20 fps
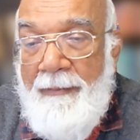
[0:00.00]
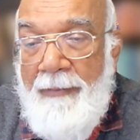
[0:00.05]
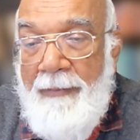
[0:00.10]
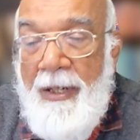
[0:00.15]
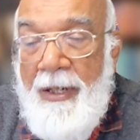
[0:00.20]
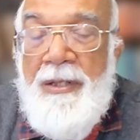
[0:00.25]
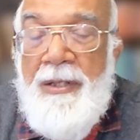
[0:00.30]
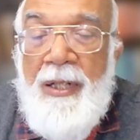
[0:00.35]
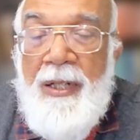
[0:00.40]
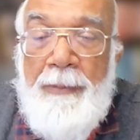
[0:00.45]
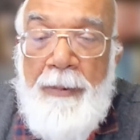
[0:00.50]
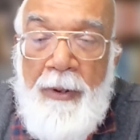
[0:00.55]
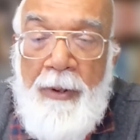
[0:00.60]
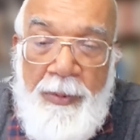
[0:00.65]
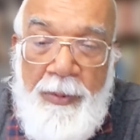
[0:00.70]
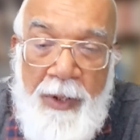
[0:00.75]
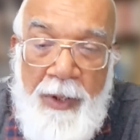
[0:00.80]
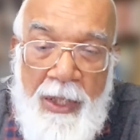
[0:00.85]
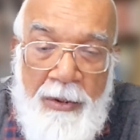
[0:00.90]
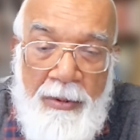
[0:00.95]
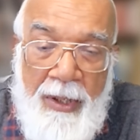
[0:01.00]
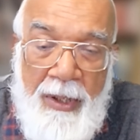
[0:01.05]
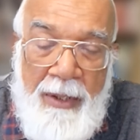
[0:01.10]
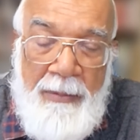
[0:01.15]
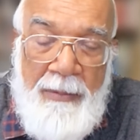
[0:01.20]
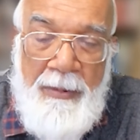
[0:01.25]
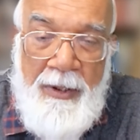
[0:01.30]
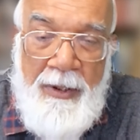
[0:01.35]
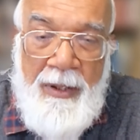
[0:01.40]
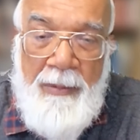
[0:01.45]
principle of
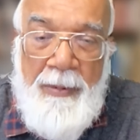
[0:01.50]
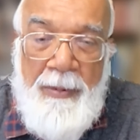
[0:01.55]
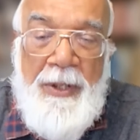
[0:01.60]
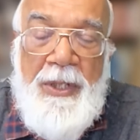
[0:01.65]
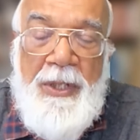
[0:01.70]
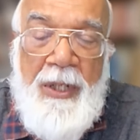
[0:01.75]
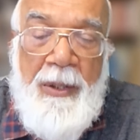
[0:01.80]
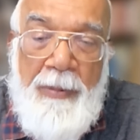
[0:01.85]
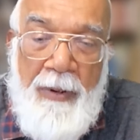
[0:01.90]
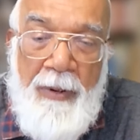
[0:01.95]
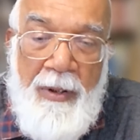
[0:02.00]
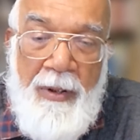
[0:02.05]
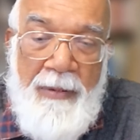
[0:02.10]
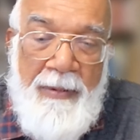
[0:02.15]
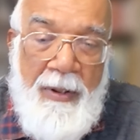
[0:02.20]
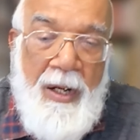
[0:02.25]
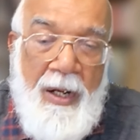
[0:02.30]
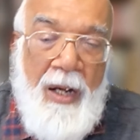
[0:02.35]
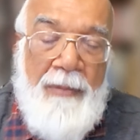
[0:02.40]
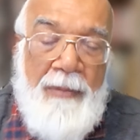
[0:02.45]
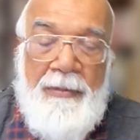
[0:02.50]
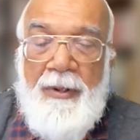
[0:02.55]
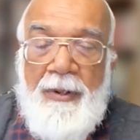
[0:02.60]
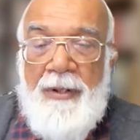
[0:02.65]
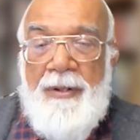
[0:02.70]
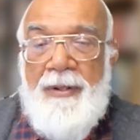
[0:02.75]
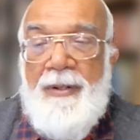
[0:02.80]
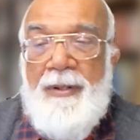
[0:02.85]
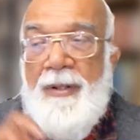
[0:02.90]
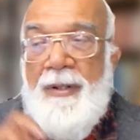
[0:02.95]
equanimity, principle of
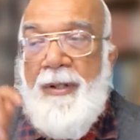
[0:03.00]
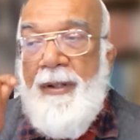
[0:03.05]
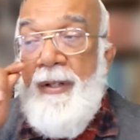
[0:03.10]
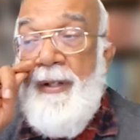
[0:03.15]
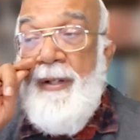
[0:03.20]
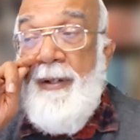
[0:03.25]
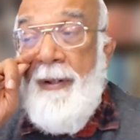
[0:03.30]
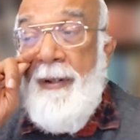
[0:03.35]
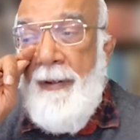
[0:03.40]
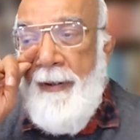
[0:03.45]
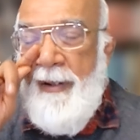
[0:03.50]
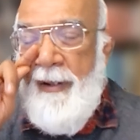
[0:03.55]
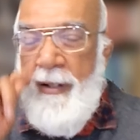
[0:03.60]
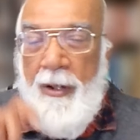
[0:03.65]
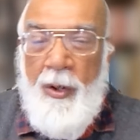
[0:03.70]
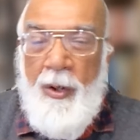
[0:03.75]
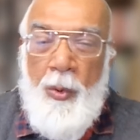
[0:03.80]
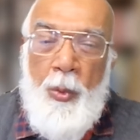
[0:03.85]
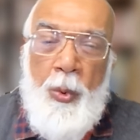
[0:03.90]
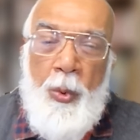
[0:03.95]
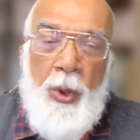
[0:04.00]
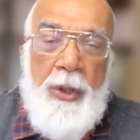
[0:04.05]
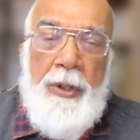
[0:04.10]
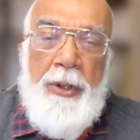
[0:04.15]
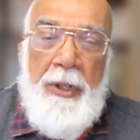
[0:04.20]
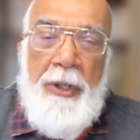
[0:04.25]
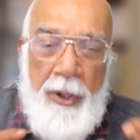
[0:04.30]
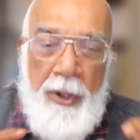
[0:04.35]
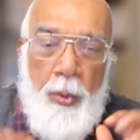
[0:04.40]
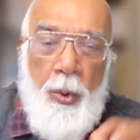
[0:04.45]
calmness.
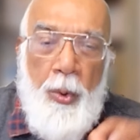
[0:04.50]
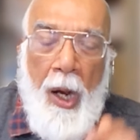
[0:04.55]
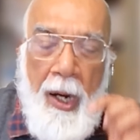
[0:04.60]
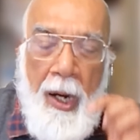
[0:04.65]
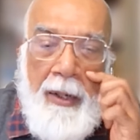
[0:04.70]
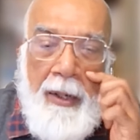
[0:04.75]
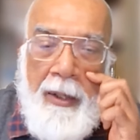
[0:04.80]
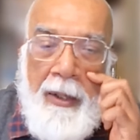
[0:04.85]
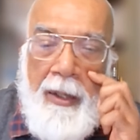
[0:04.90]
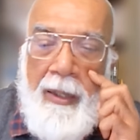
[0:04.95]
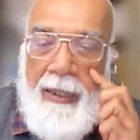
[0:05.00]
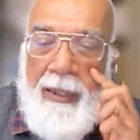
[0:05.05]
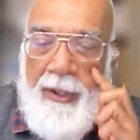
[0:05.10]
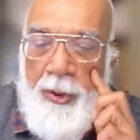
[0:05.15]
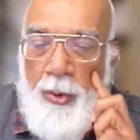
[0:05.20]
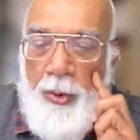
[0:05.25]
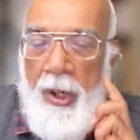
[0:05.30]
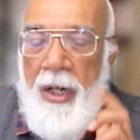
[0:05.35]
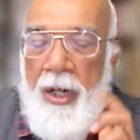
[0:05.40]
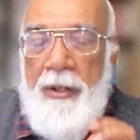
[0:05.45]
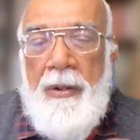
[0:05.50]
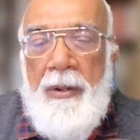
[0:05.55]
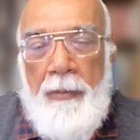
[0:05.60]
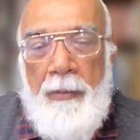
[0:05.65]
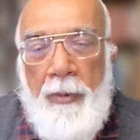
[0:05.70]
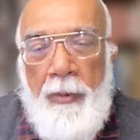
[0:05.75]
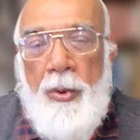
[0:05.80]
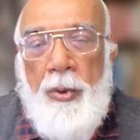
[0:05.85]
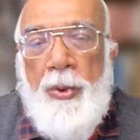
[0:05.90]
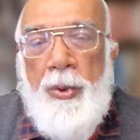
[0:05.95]
What you are, you are the
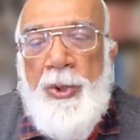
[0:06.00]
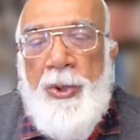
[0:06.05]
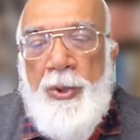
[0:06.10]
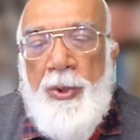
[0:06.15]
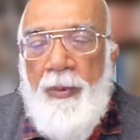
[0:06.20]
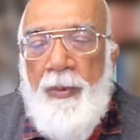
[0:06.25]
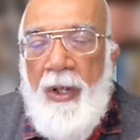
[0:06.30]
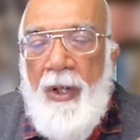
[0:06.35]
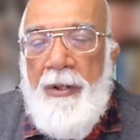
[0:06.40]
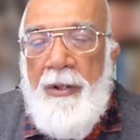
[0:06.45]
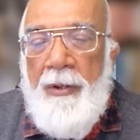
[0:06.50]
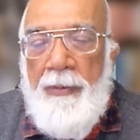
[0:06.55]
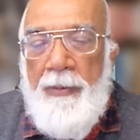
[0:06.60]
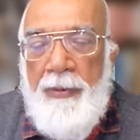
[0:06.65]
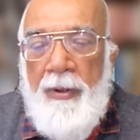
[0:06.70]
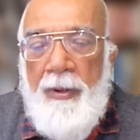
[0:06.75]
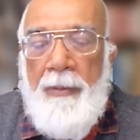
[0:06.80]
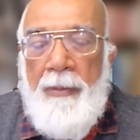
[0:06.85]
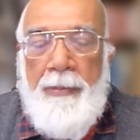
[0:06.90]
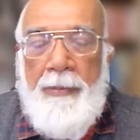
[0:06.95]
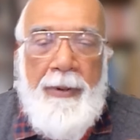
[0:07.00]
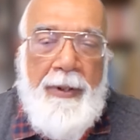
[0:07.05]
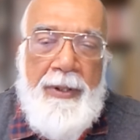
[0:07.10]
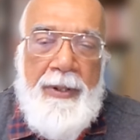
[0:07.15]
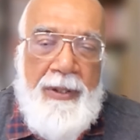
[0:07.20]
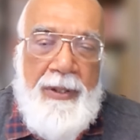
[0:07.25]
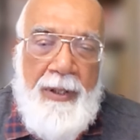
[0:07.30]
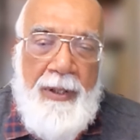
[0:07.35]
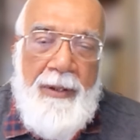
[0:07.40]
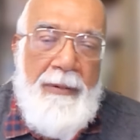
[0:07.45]
most wonderful
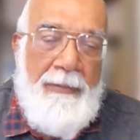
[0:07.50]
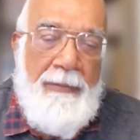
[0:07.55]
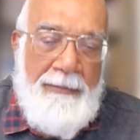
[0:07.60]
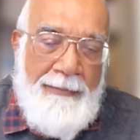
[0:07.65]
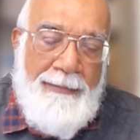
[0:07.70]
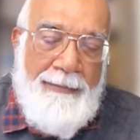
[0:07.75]
person.